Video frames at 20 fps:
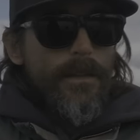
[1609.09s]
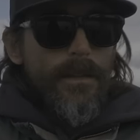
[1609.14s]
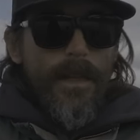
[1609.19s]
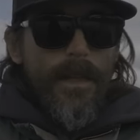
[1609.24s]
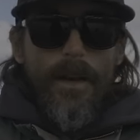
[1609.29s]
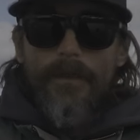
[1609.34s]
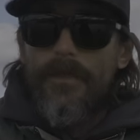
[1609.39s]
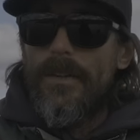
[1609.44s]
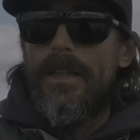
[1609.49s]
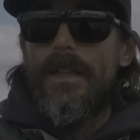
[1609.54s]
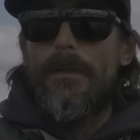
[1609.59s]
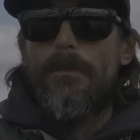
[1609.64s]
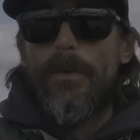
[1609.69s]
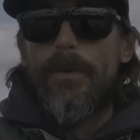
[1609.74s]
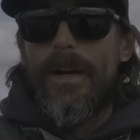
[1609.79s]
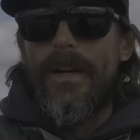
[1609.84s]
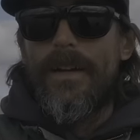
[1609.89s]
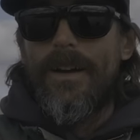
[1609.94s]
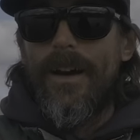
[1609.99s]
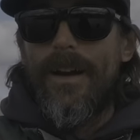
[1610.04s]
Definitely
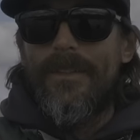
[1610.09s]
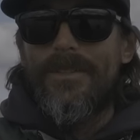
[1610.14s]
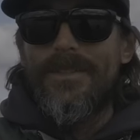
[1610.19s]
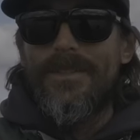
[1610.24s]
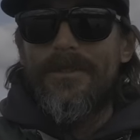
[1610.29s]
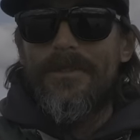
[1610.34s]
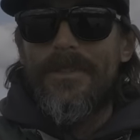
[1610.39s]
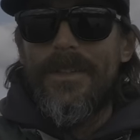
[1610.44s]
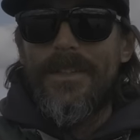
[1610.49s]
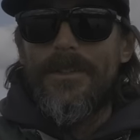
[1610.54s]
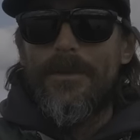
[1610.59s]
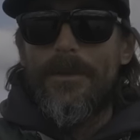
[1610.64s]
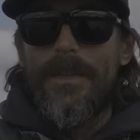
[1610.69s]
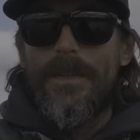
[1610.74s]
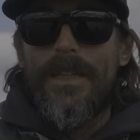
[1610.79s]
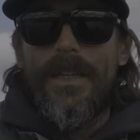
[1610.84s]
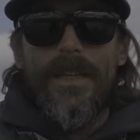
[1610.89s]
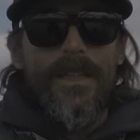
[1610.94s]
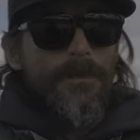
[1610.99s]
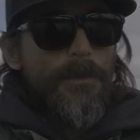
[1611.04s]
break off some fish
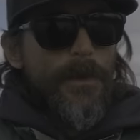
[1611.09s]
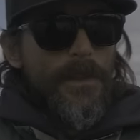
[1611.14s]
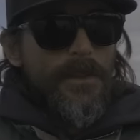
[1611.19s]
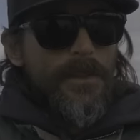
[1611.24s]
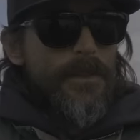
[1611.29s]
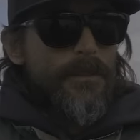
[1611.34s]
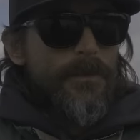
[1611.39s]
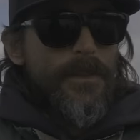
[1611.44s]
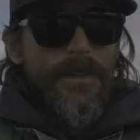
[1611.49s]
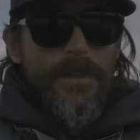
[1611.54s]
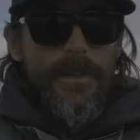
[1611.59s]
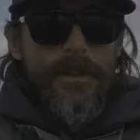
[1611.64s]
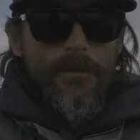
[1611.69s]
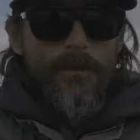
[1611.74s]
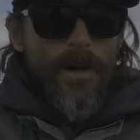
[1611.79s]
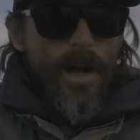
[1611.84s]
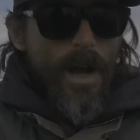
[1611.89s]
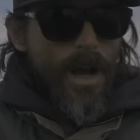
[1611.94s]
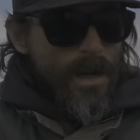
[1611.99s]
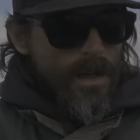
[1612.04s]
with it, especially if it's in
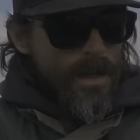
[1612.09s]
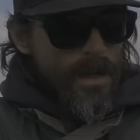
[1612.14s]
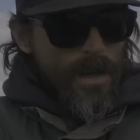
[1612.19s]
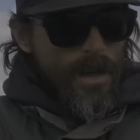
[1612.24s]
rock,